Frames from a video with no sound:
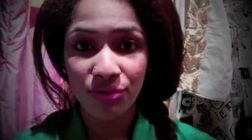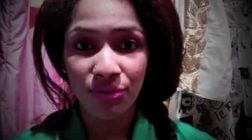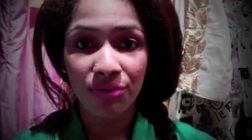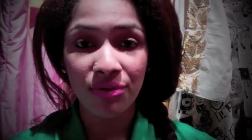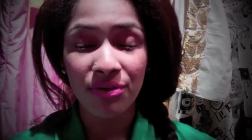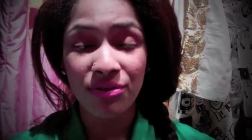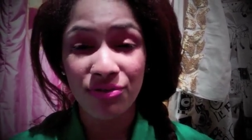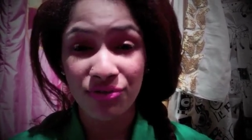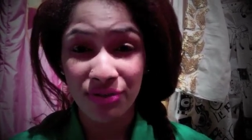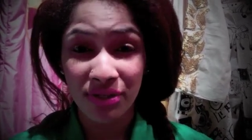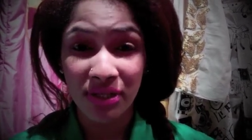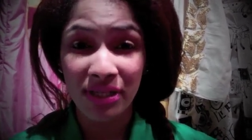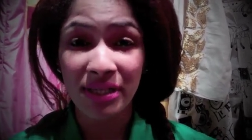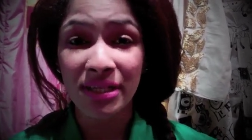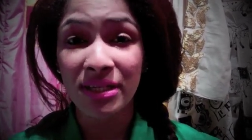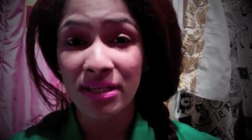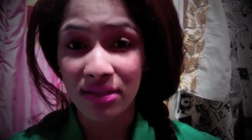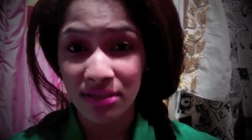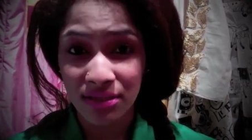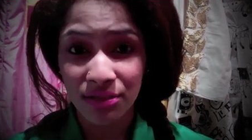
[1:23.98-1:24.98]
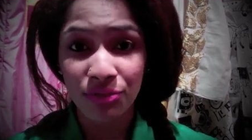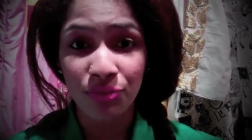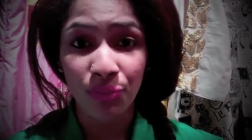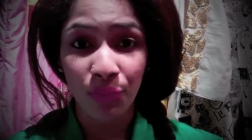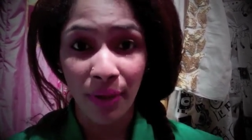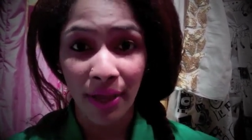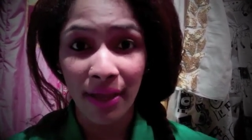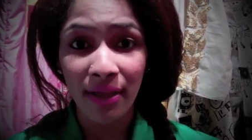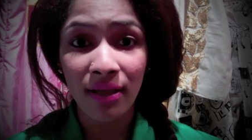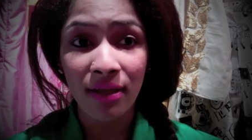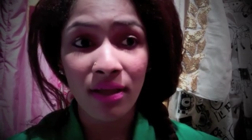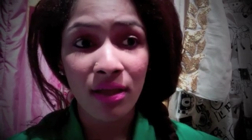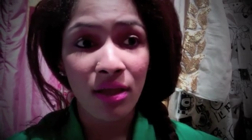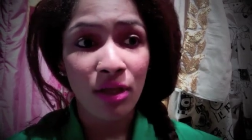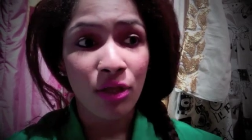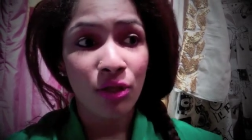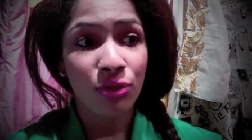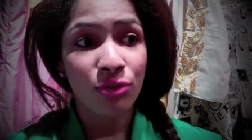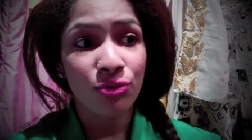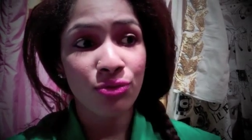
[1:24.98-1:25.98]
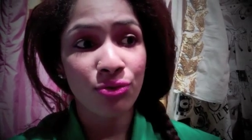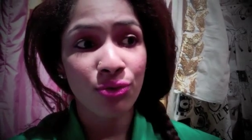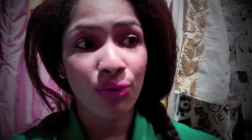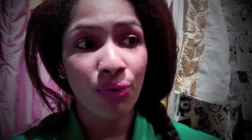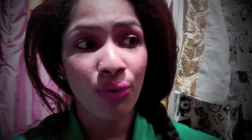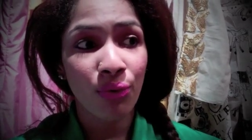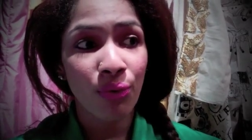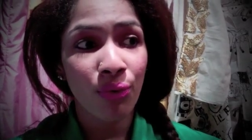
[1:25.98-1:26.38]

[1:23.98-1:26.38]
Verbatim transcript: tone is really easy to wear. So,